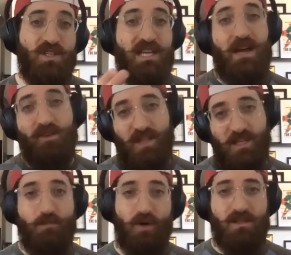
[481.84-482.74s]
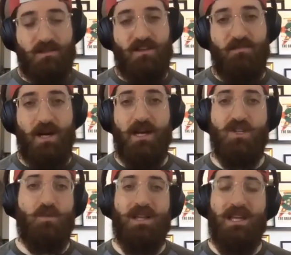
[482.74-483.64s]
like, yeah, there's nice books and stuff behind
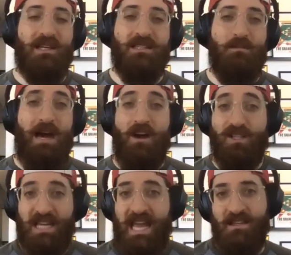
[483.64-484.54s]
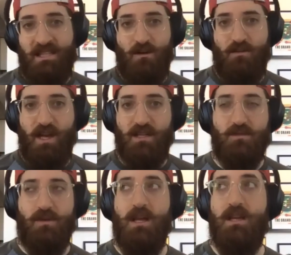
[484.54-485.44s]
you, but like it doesn't matter because I can't see your face,
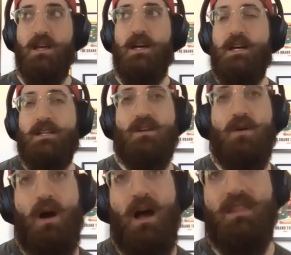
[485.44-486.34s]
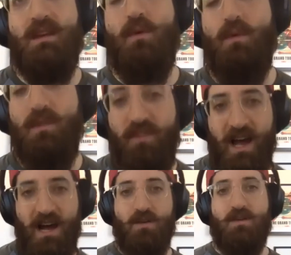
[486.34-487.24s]
right? So I think what we
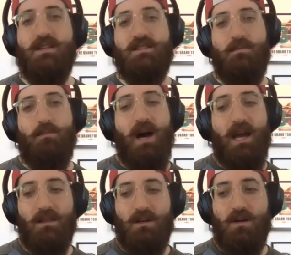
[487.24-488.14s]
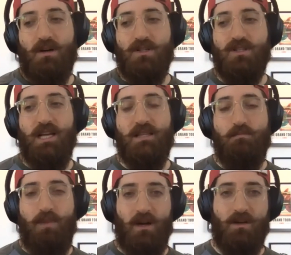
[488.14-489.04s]
found is that by and large, it's
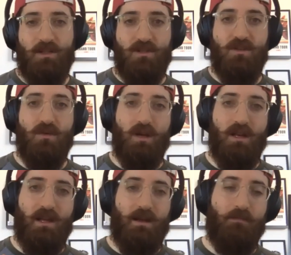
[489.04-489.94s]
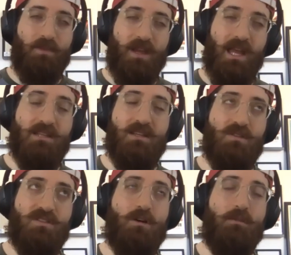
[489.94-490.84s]
better to do it, and I hate to
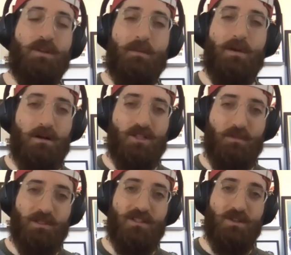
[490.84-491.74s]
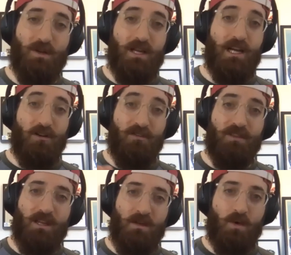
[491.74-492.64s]
use startup terminology, but to do it
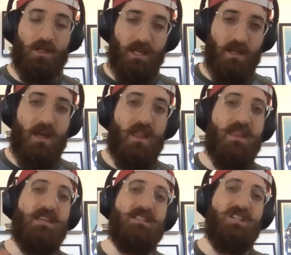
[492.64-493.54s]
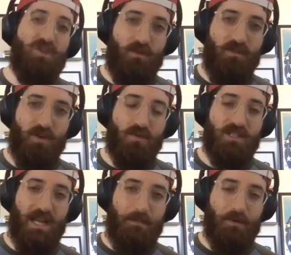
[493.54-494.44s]
iteratively, where like they send you a few
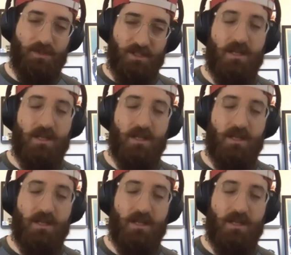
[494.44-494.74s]
samples,